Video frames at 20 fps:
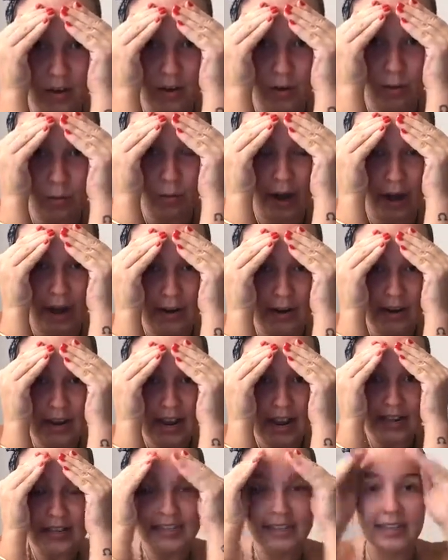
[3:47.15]
right?
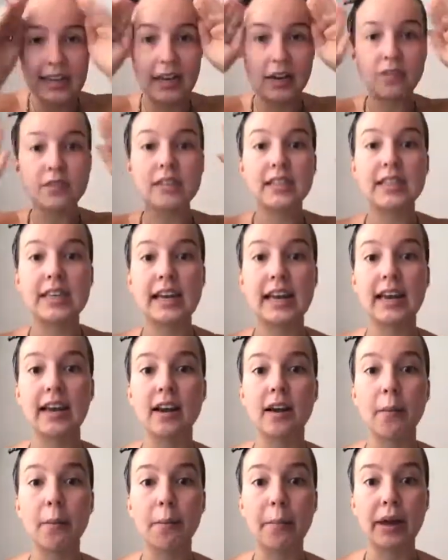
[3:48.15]
Instead of
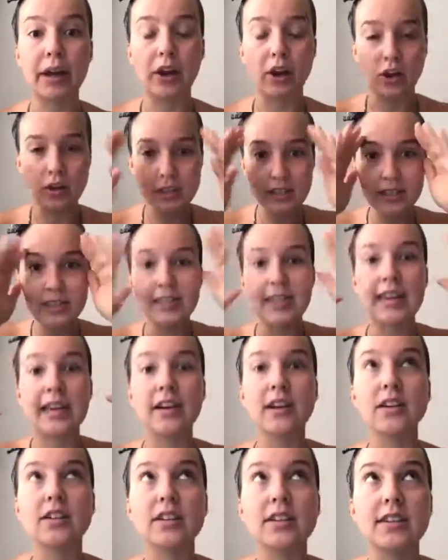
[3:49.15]
seeing bigger,
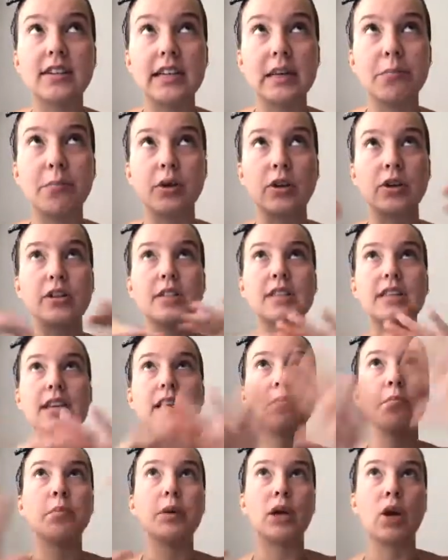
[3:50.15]
seeing deeper,
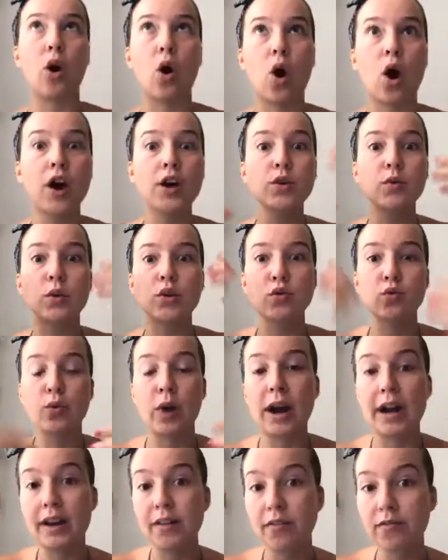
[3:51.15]
seeing beyond what's
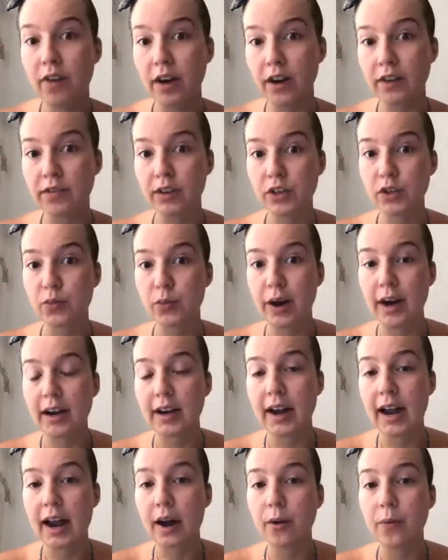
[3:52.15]
right in front of us right
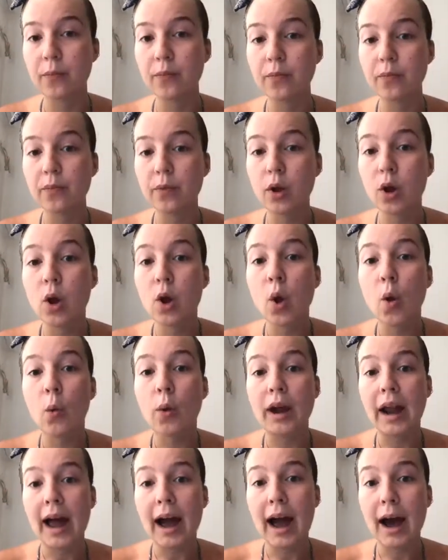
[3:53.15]
now.
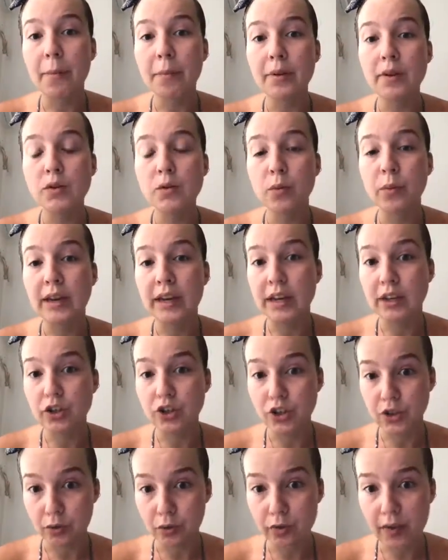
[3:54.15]
What happens when we can
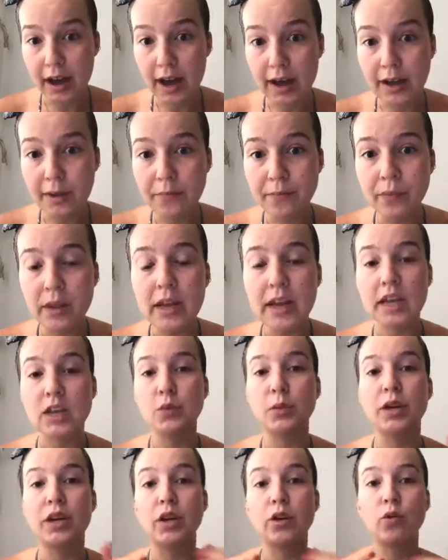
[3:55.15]
do that is
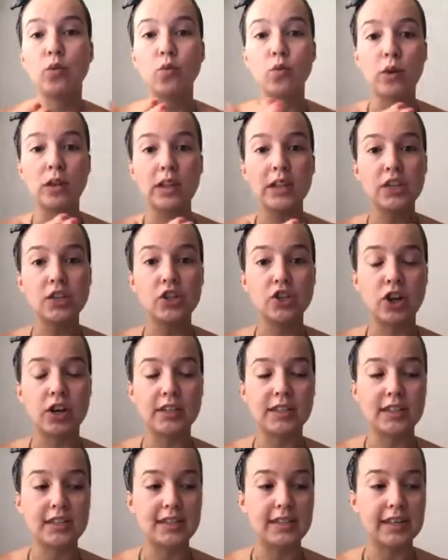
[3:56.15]
we can really start
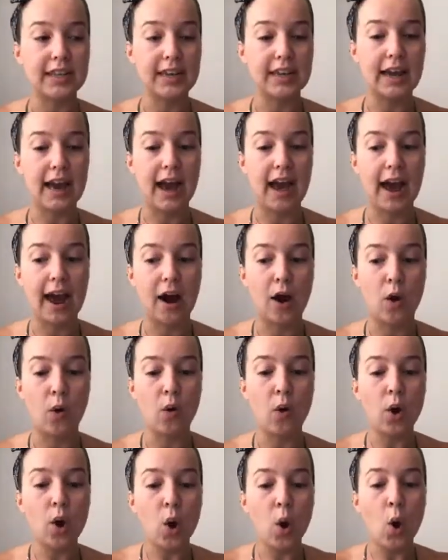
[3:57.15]
to see how
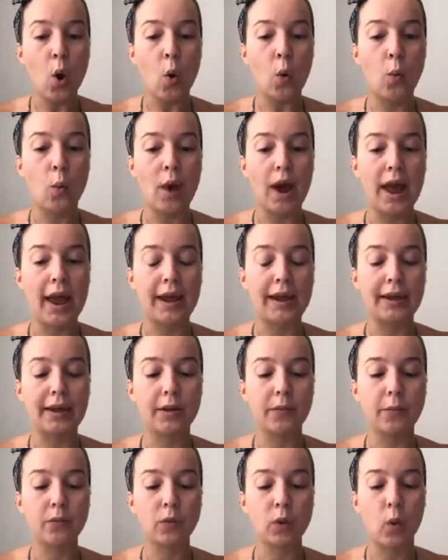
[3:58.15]
when
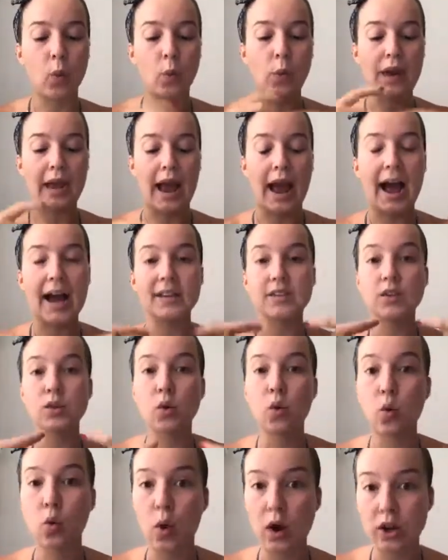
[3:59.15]
we ask
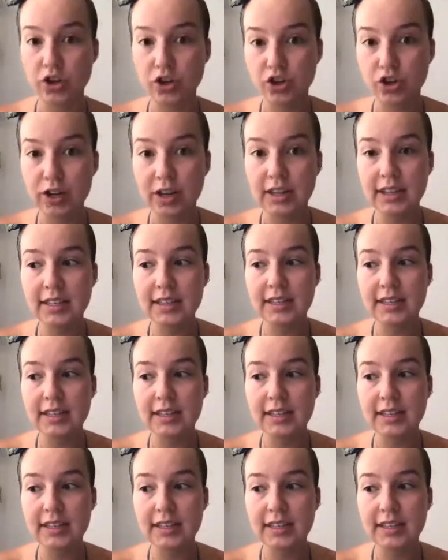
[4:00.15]
questions